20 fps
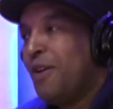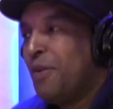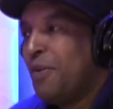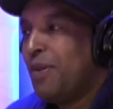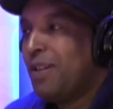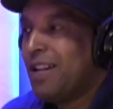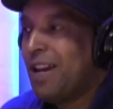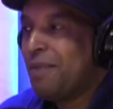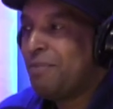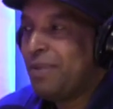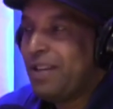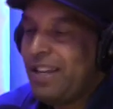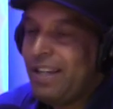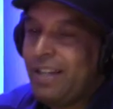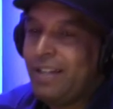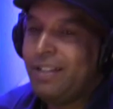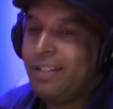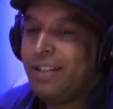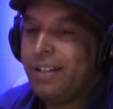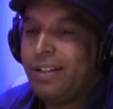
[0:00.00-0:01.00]
what that
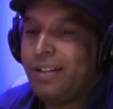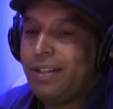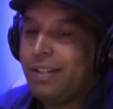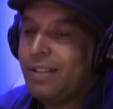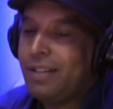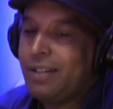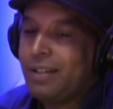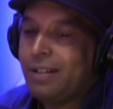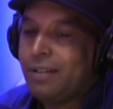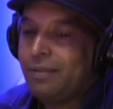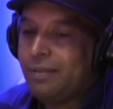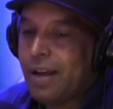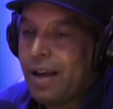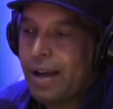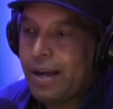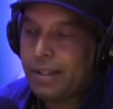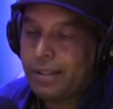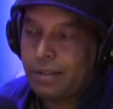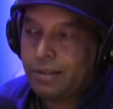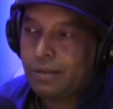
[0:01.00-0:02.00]
means is
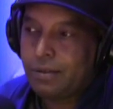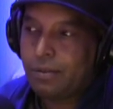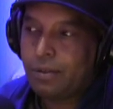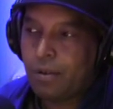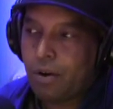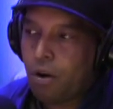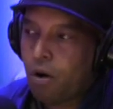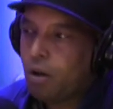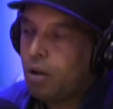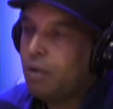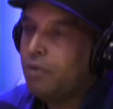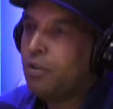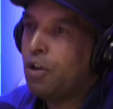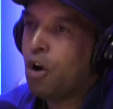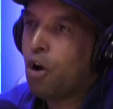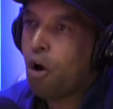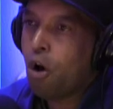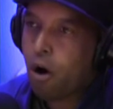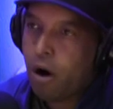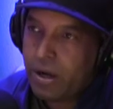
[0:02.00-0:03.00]
that all of the
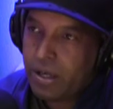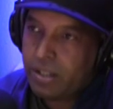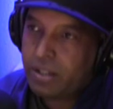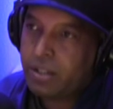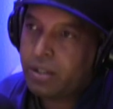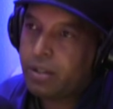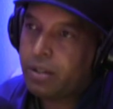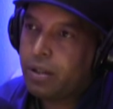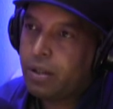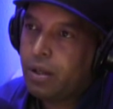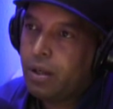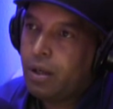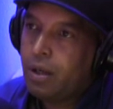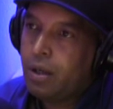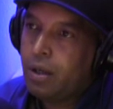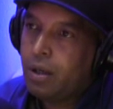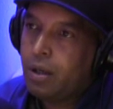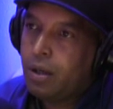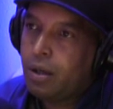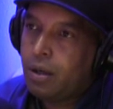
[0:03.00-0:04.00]
artists
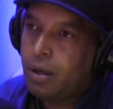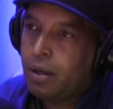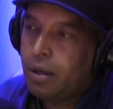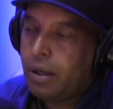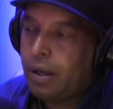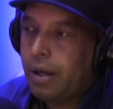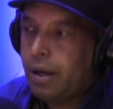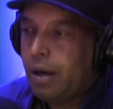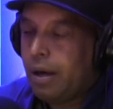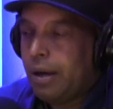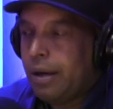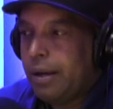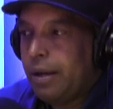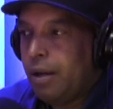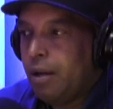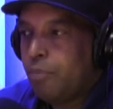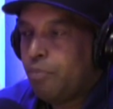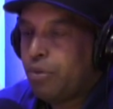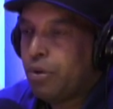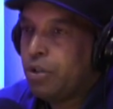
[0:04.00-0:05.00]

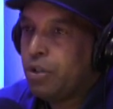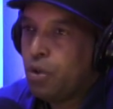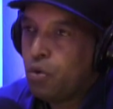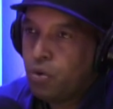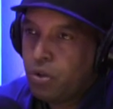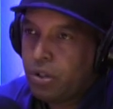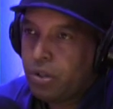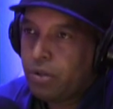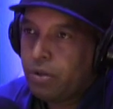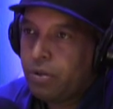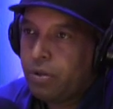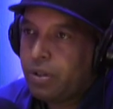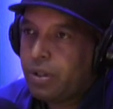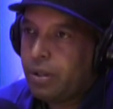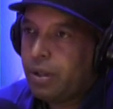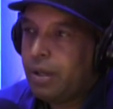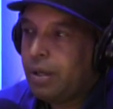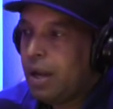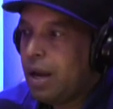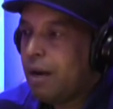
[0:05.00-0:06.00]
and producers
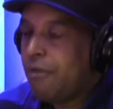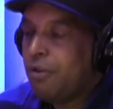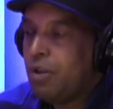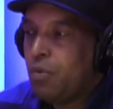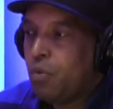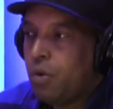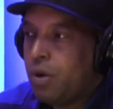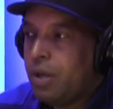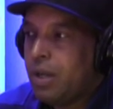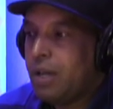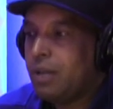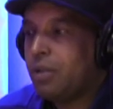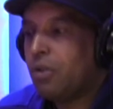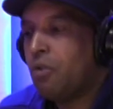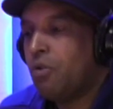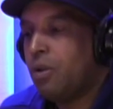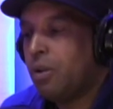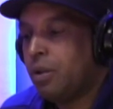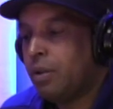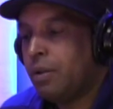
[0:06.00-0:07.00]
and everyone that's
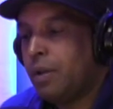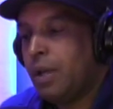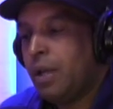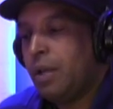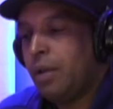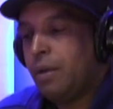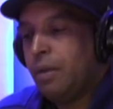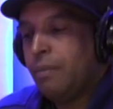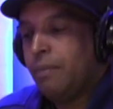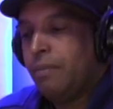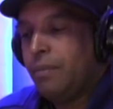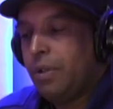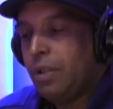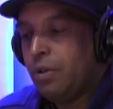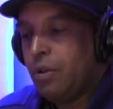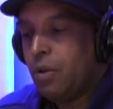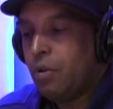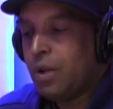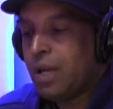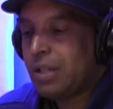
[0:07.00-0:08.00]
gonna, you
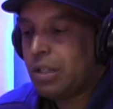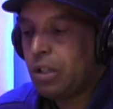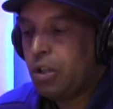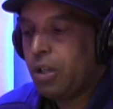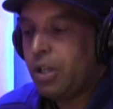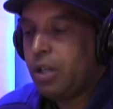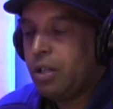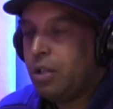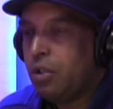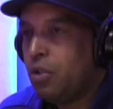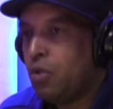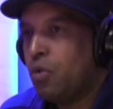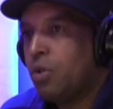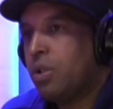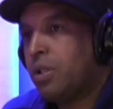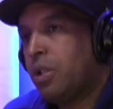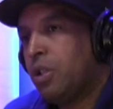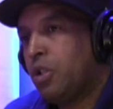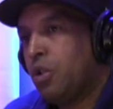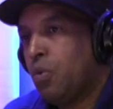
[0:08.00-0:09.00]
know, that's looking to do a
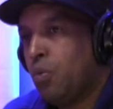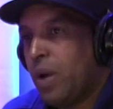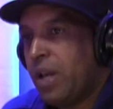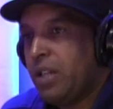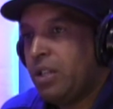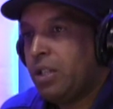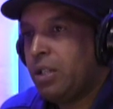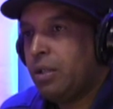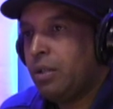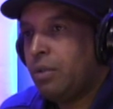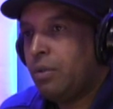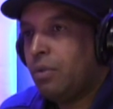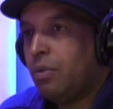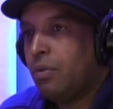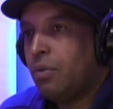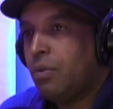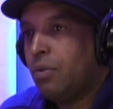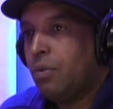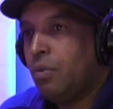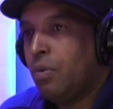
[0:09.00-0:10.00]
situation
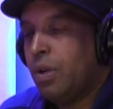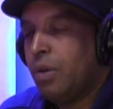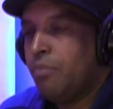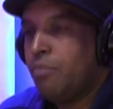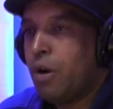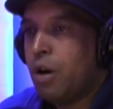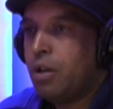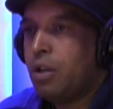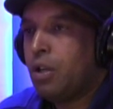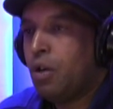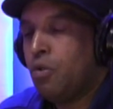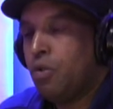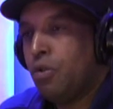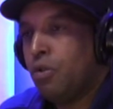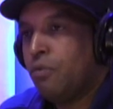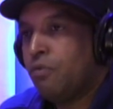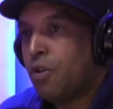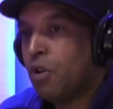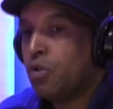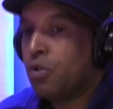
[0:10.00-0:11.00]
with Bungalow
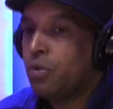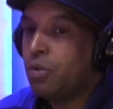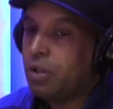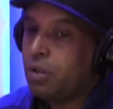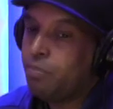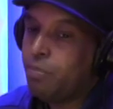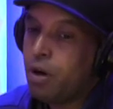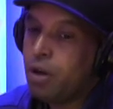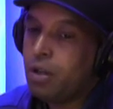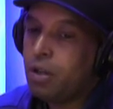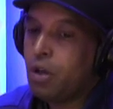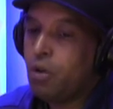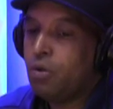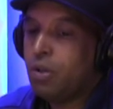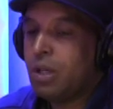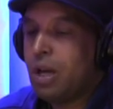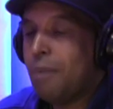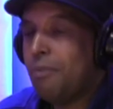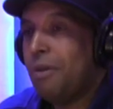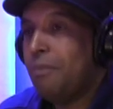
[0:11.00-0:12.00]
Universal because Bungalow is
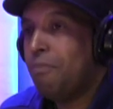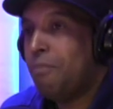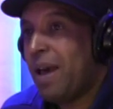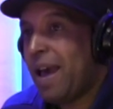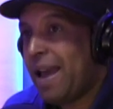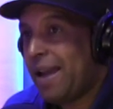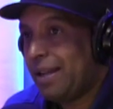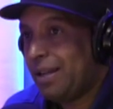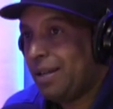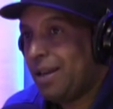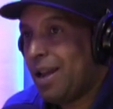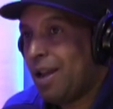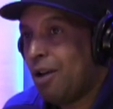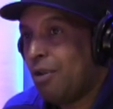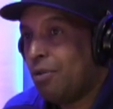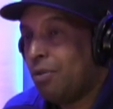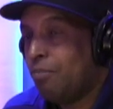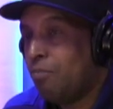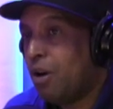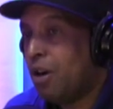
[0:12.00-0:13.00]
coming back now
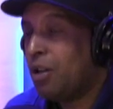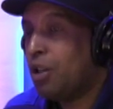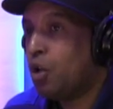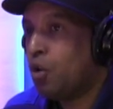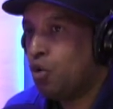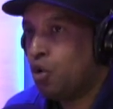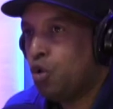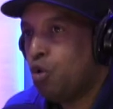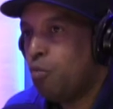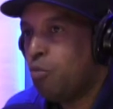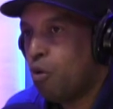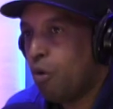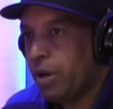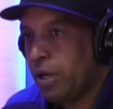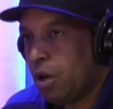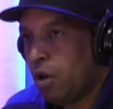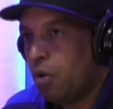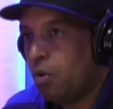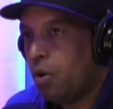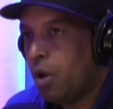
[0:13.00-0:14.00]
with Bungalow
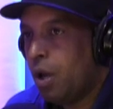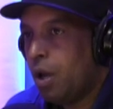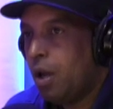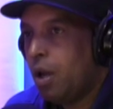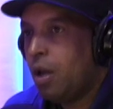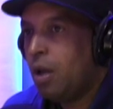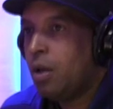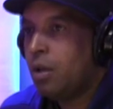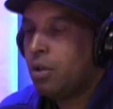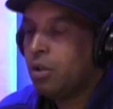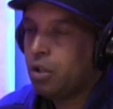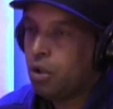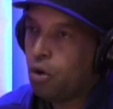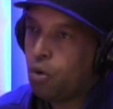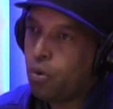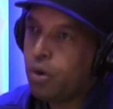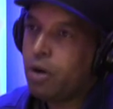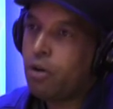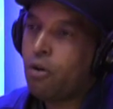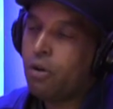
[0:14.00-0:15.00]
2.0. Mm-hmm. So
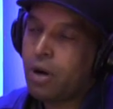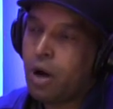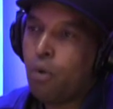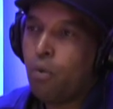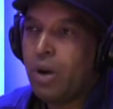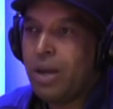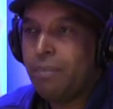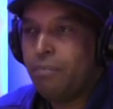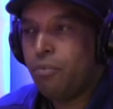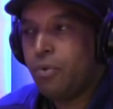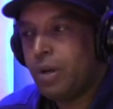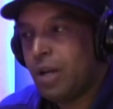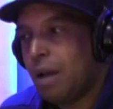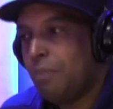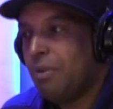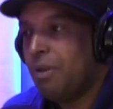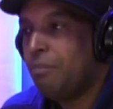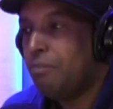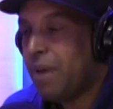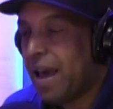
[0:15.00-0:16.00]
we're on our way. We're
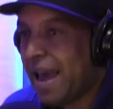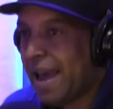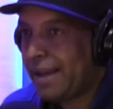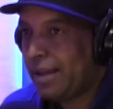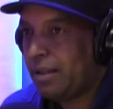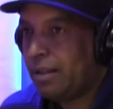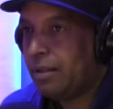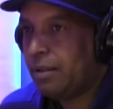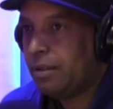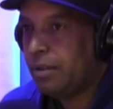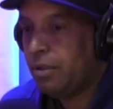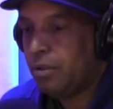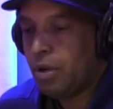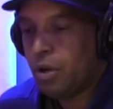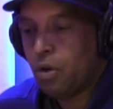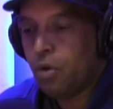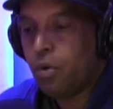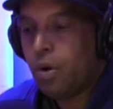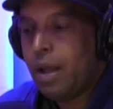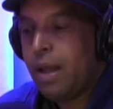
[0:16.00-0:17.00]
coming back, you
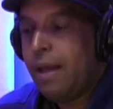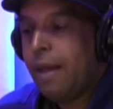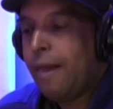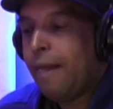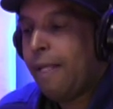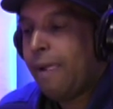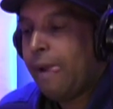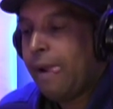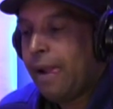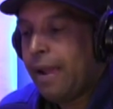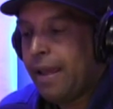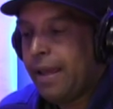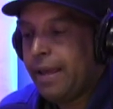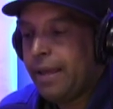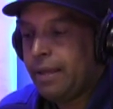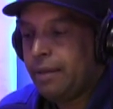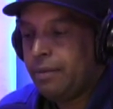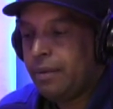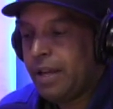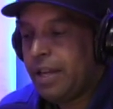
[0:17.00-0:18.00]
know,
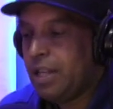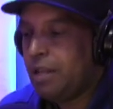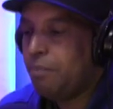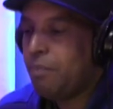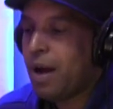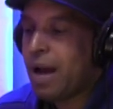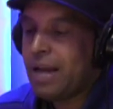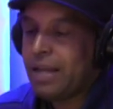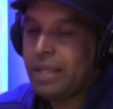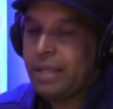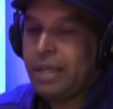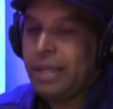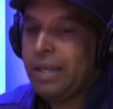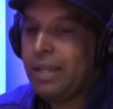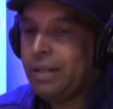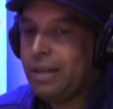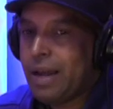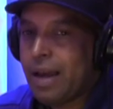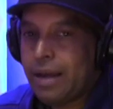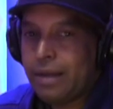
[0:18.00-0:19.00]
and anybody
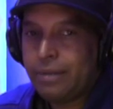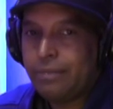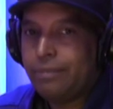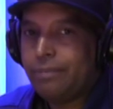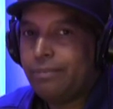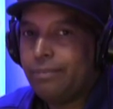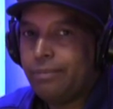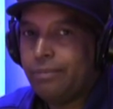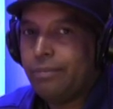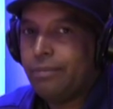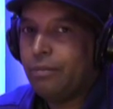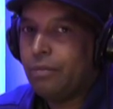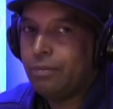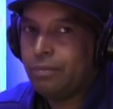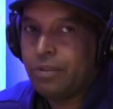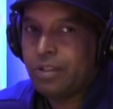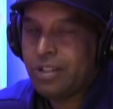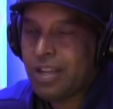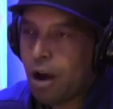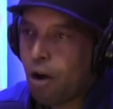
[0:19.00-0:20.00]
in that
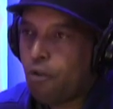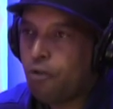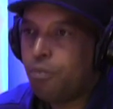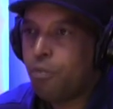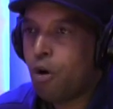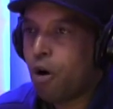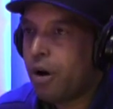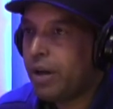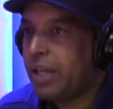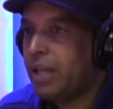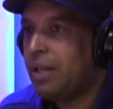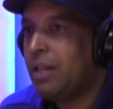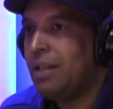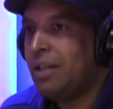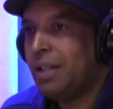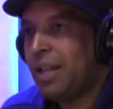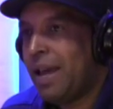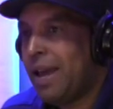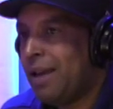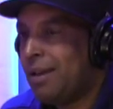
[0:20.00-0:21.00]
South market,
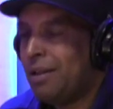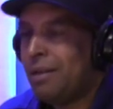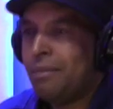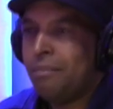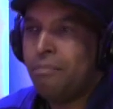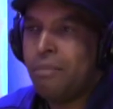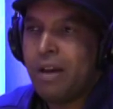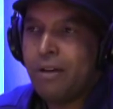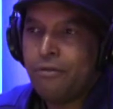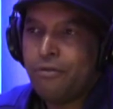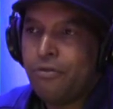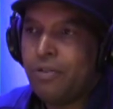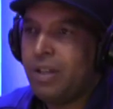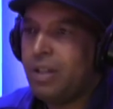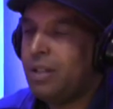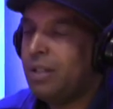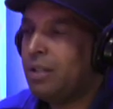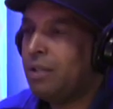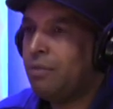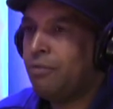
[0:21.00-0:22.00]
Atlanta,
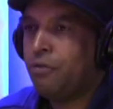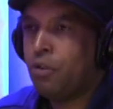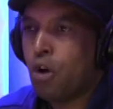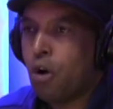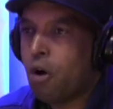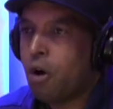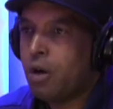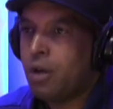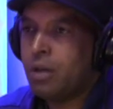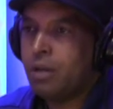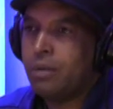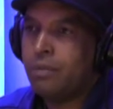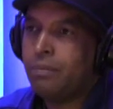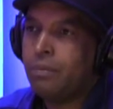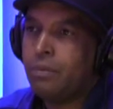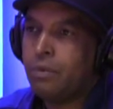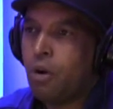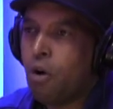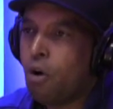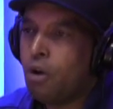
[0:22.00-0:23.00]
Memphis, Florida,
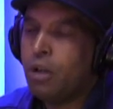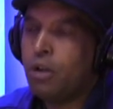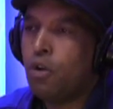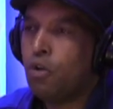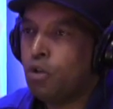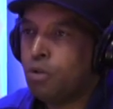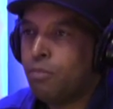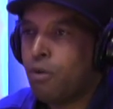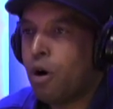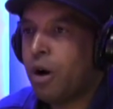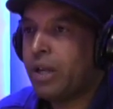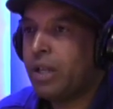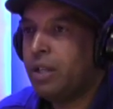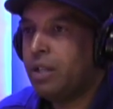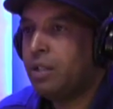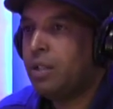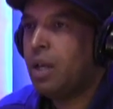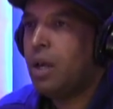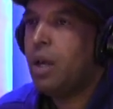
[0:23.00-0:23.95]
all of those markets,